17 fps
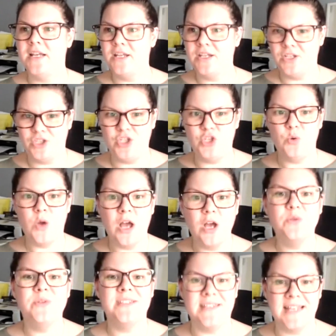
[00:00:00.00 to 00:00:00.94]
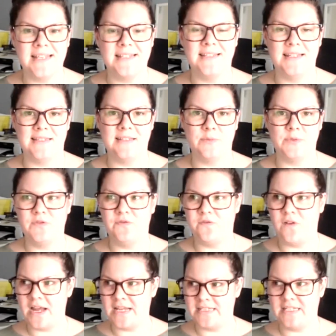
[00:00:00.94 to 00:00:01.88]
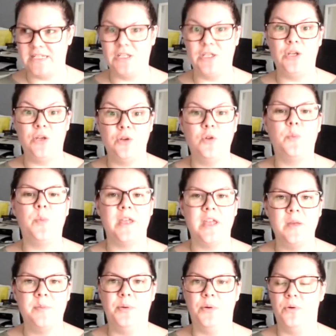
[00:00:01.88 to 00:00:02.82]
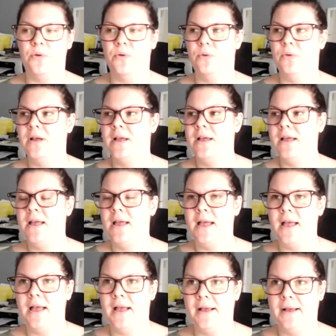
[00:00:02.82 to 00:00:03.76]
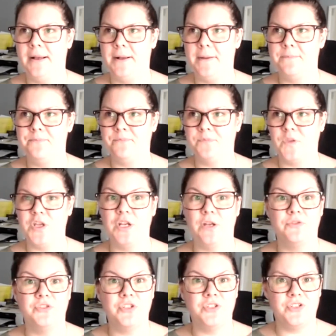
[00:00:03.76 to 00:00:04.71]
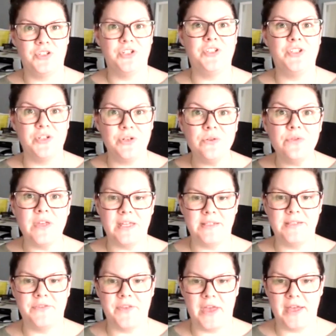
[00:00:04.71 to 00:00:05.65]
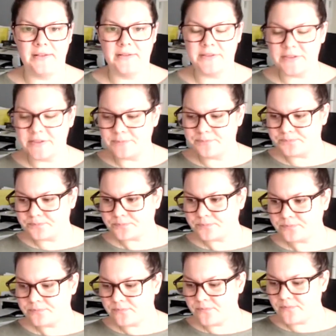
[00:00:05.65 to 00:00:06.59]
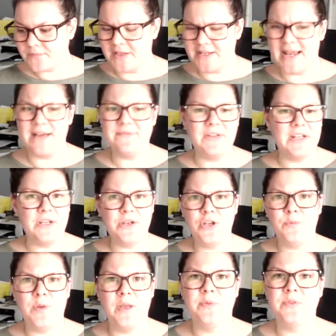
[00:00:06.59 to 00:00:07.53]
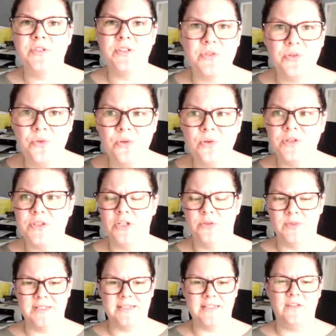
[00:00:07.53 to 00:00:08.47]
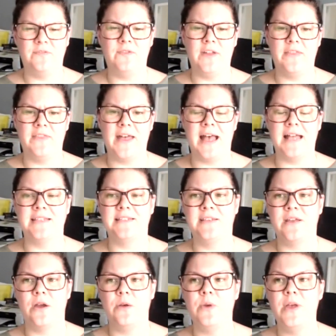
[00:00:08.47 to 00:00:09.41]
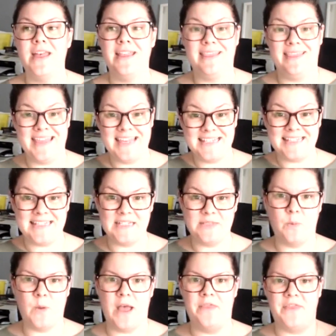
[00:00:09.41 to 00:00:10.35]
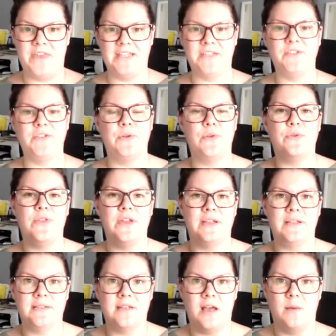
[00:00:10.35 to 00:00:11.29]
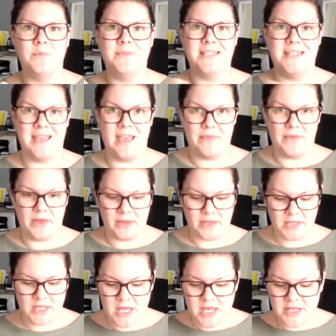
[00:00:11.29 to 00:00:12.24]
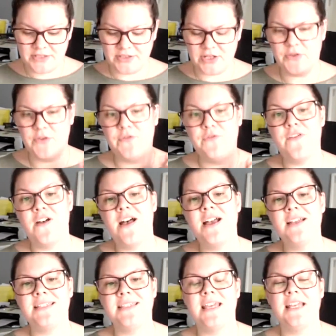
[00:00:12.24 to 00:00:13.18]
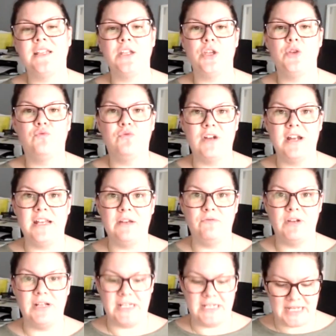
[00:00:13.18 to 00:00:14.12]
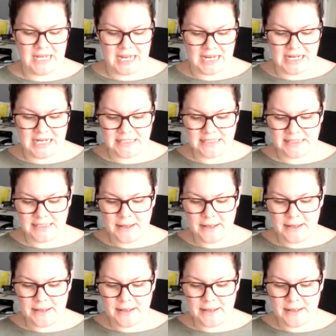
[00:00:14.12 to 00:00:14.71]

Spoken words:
new hostesses, and it was finding new people, to do these things, and having new people to talk to and stuff like that. So this is where these two things come together. So the first thing that you really, really need,